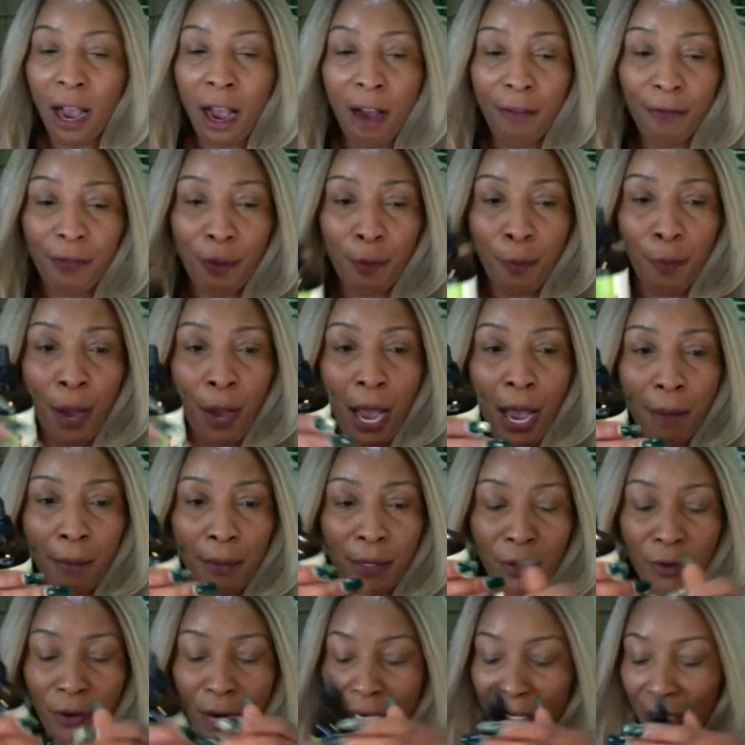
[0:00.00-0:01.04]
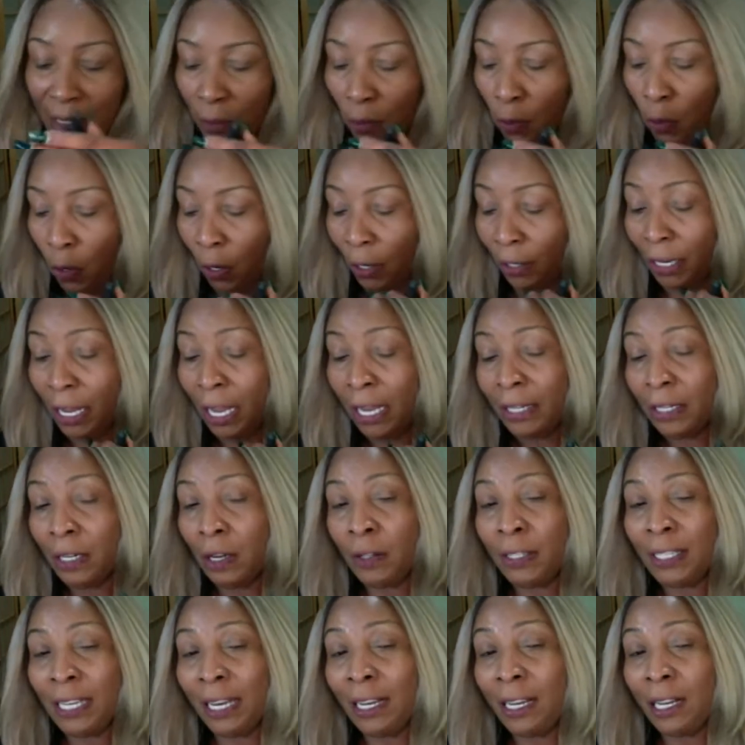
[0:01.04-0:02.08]
of the pomegranate oil.
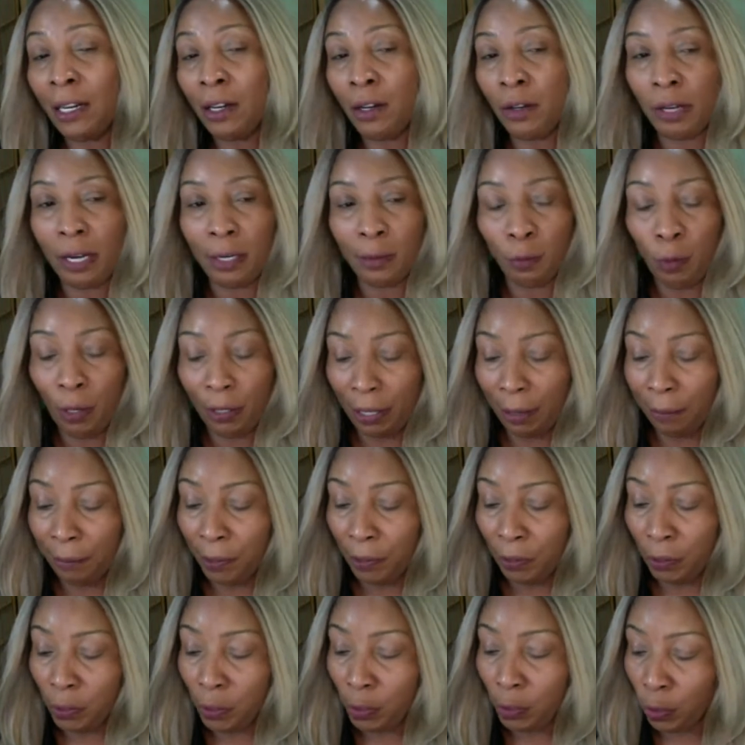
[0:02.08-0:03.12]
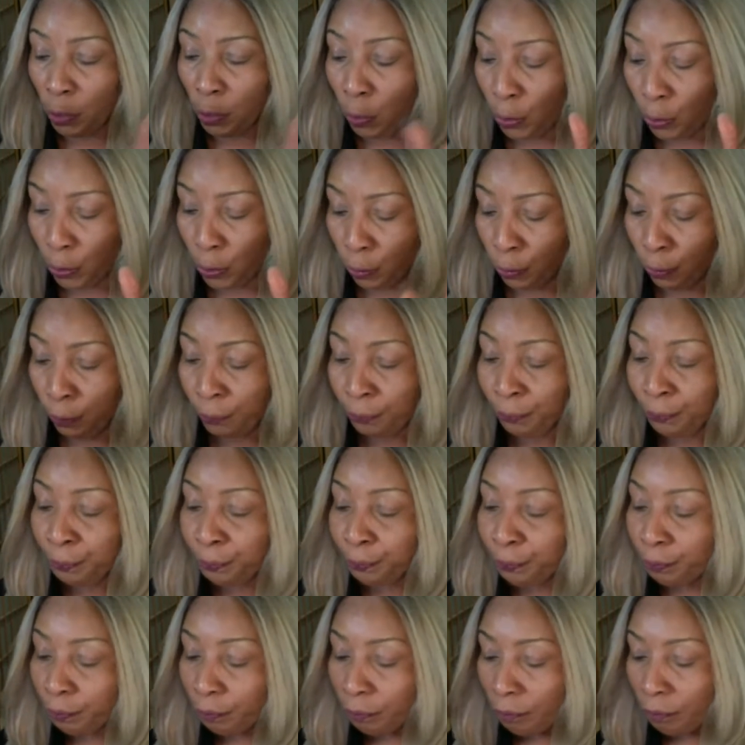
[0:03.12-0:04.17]
Now take a look at what I'm going to show you.
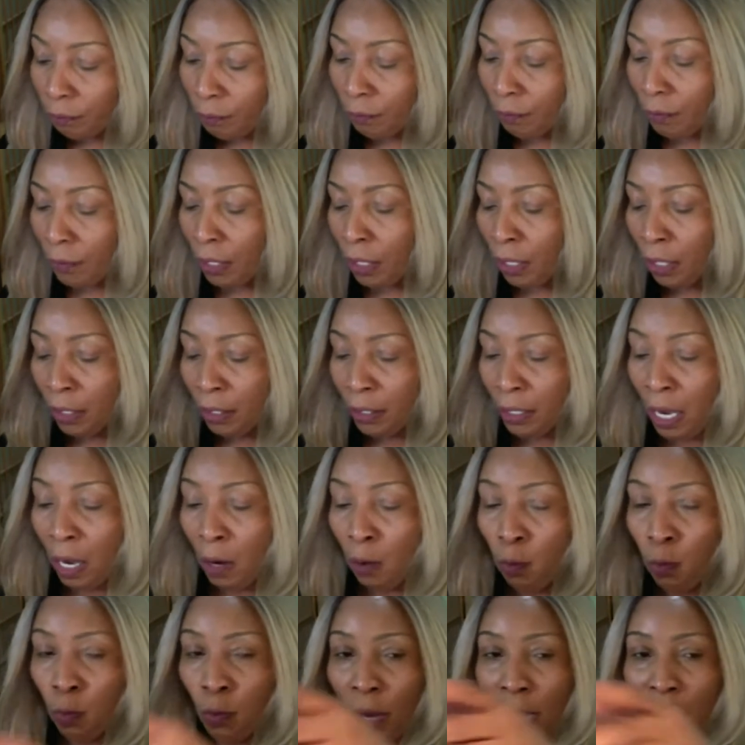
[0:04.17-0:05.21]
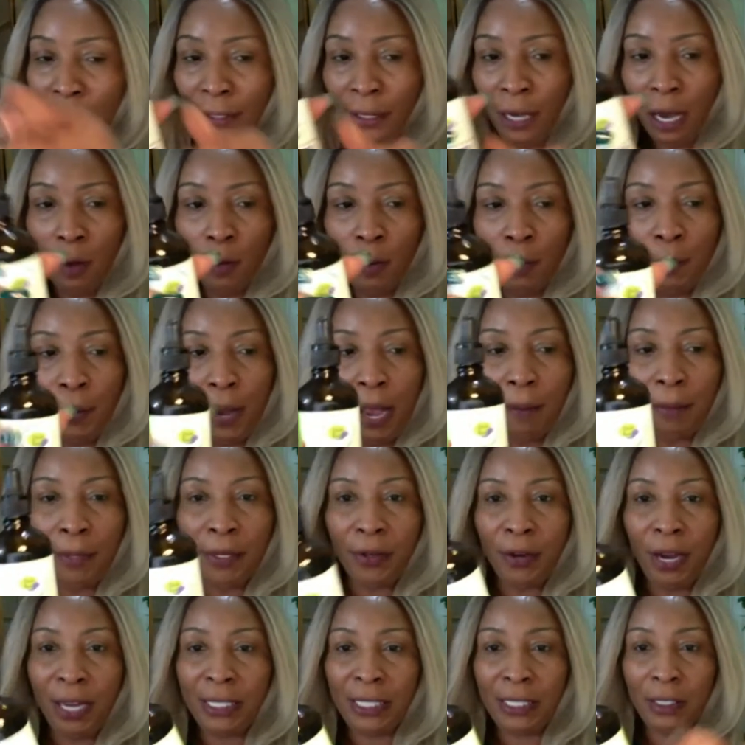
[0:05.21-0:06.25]
Now, and how a
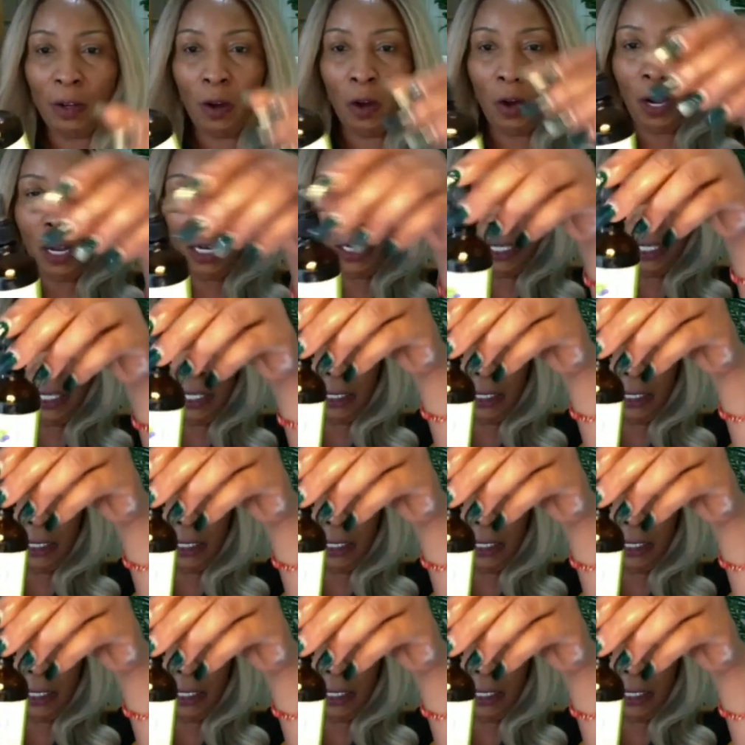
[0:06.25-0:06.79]
pomegranate oil